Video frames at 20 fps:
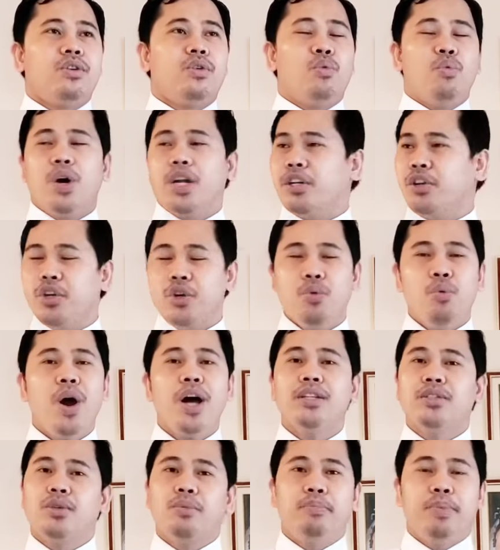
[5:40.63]
What do you
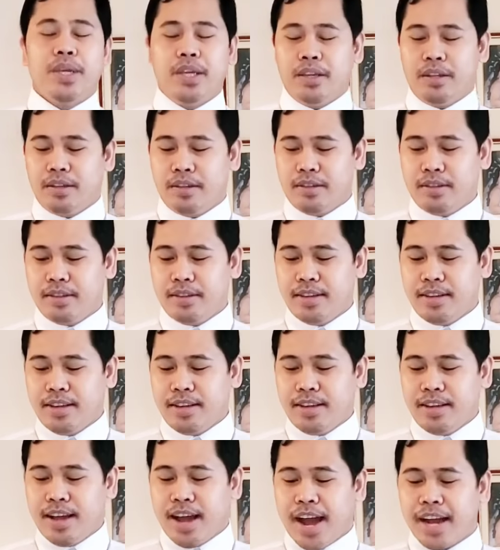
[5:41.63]
want to be?
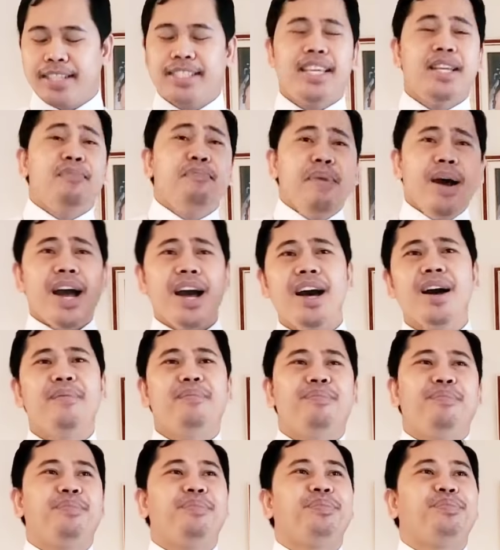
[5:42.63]
I said,
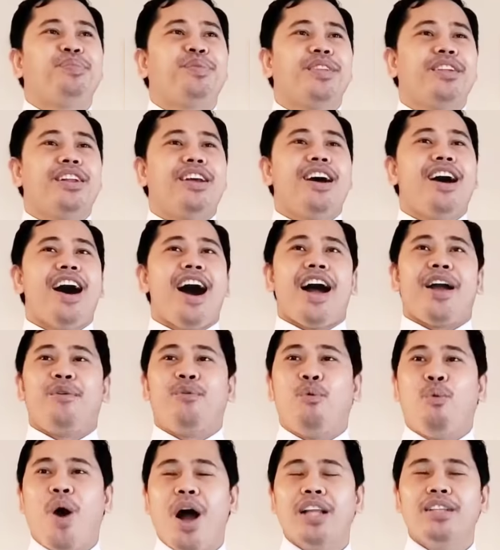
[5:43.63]
Mom, I
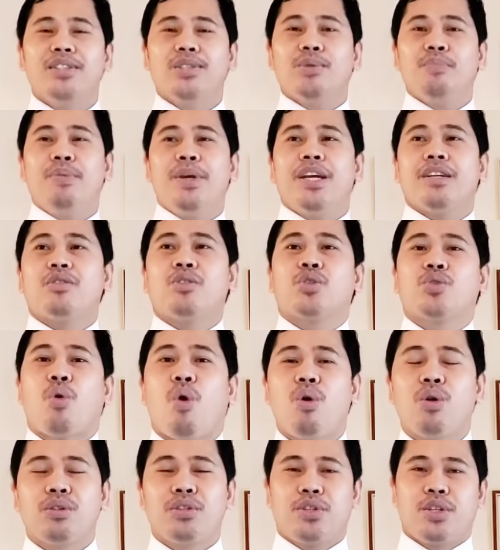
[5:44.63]
want to be a
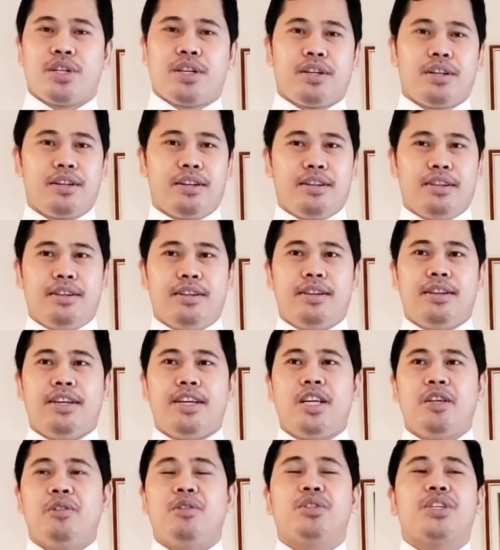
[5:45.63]
soldier
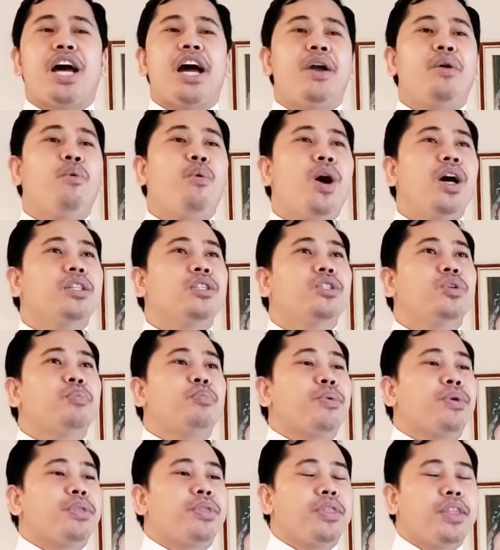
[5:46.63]
because I want to
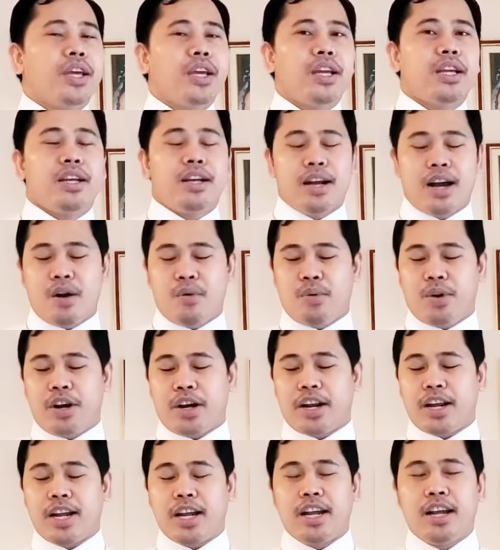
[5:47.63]
protect
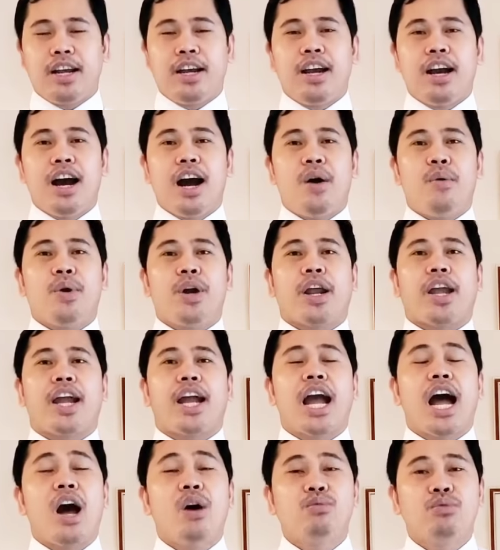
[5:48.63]
our our
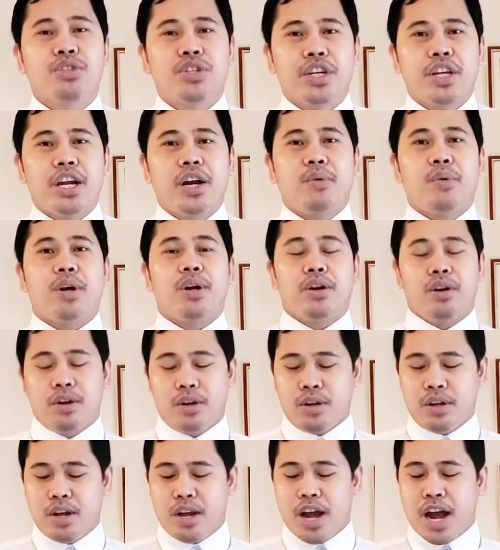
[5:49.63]
country, our
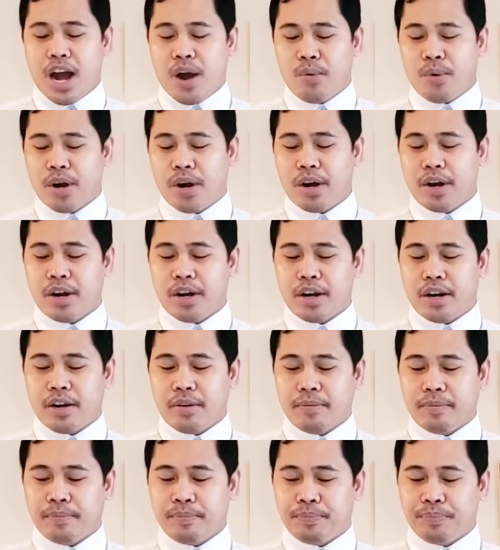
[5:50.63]
our
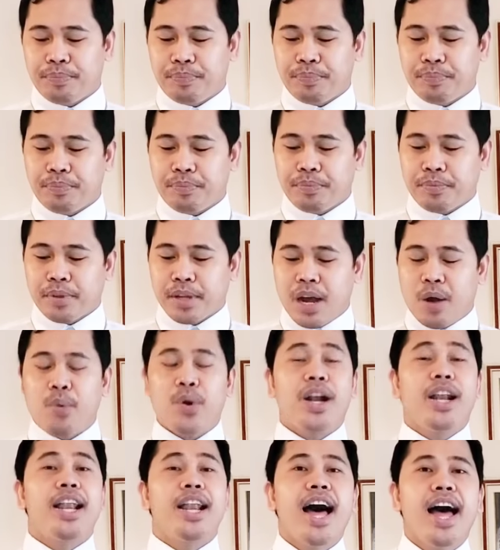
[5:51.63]

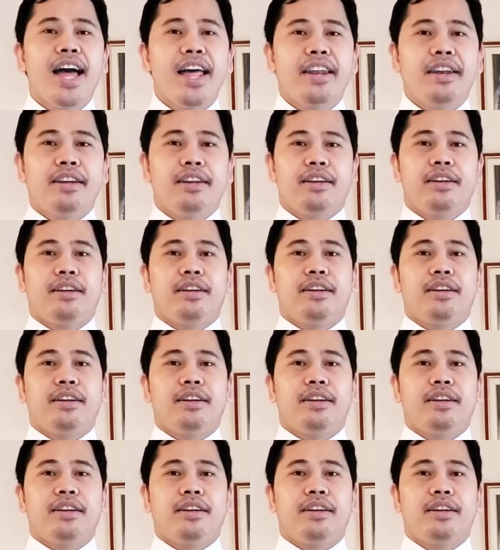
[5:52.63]
our land